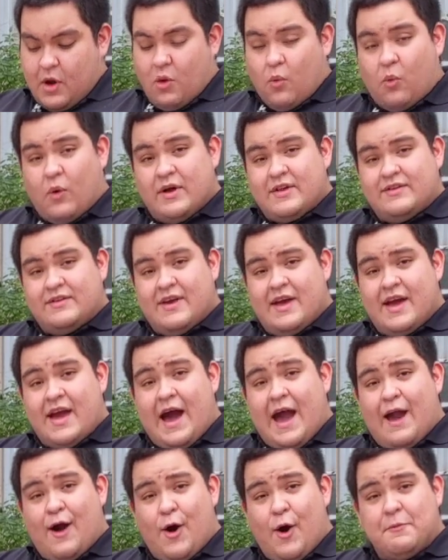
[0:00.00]
One day,
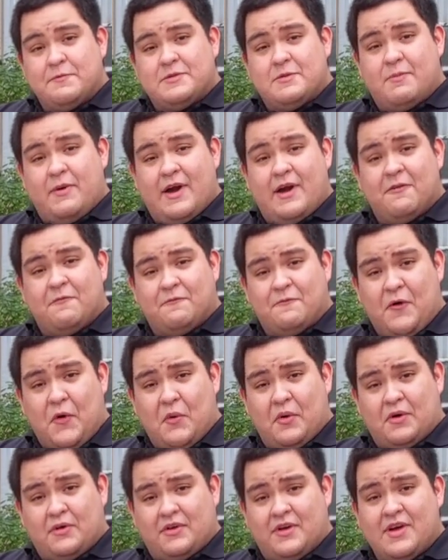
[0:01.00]
I hope to pay it
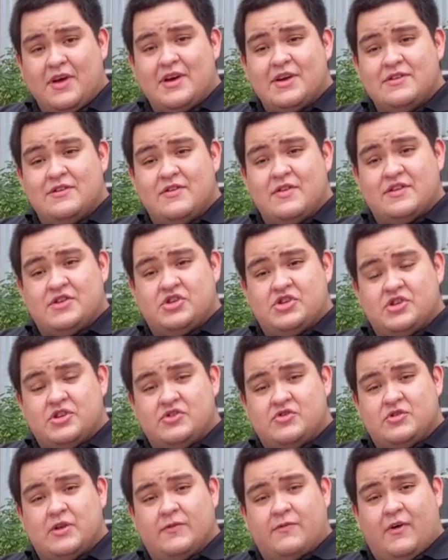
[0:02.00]
forward to the
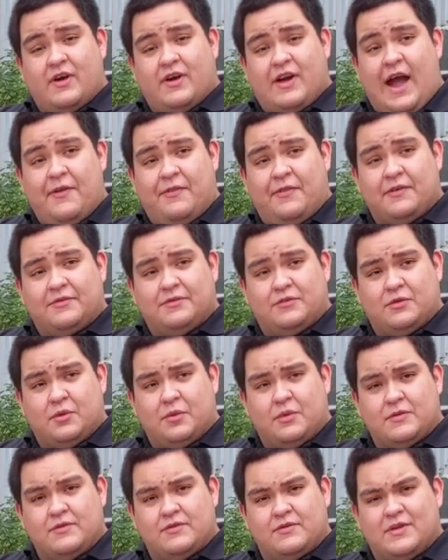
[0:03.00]
children of our Catholic
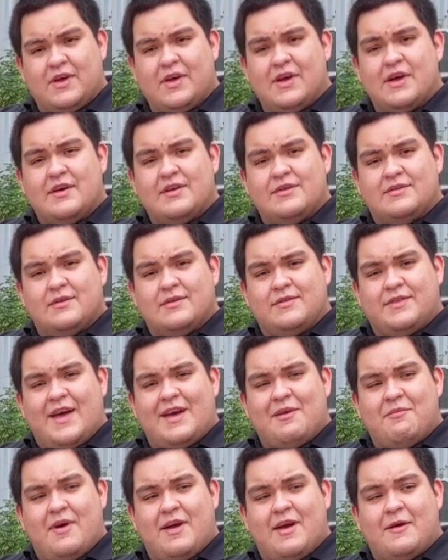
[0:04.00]
schools so
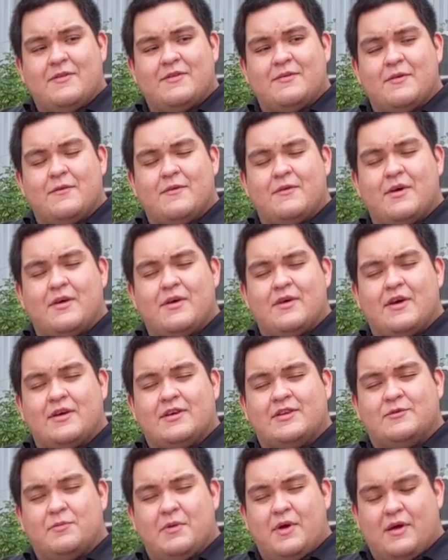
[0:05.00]
they may
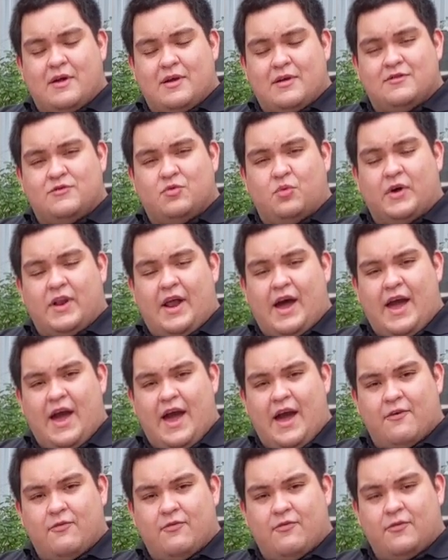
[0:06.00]
experience what I
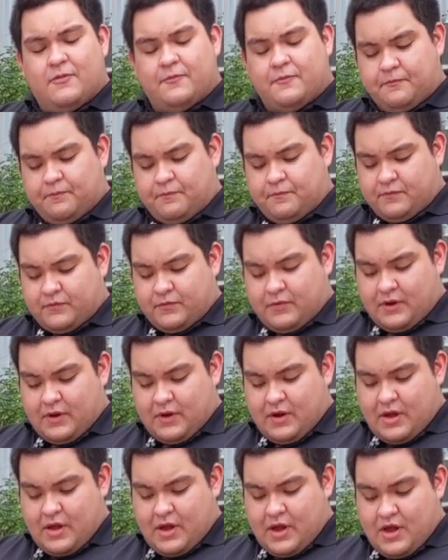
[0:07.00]
have.
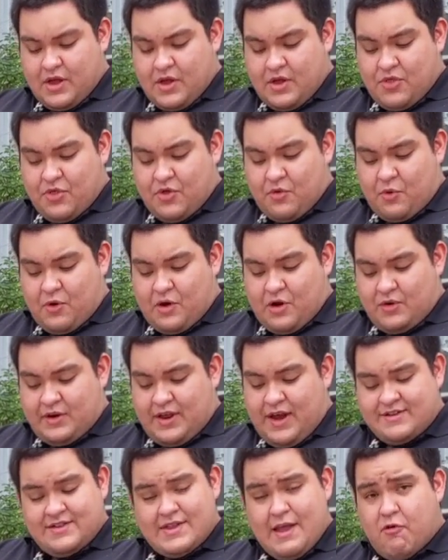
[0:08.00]
The road
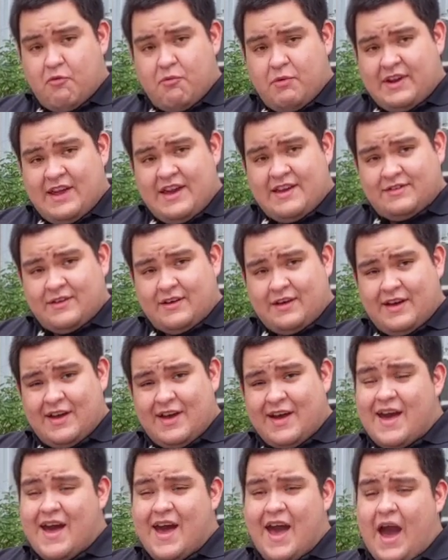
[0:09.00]
has never been easy,
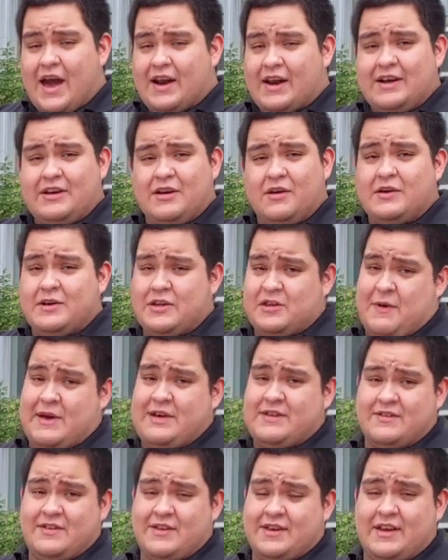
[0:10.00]
and I don't
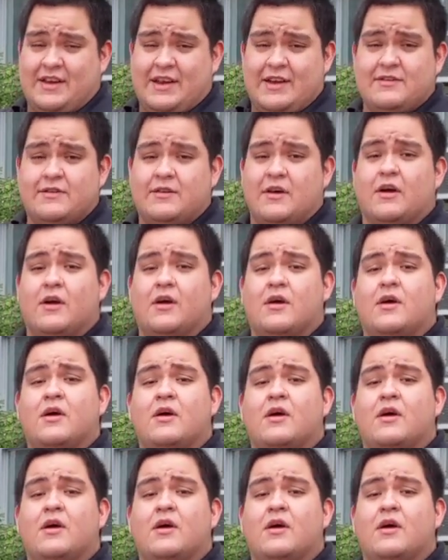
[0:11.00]
expect it to get easier.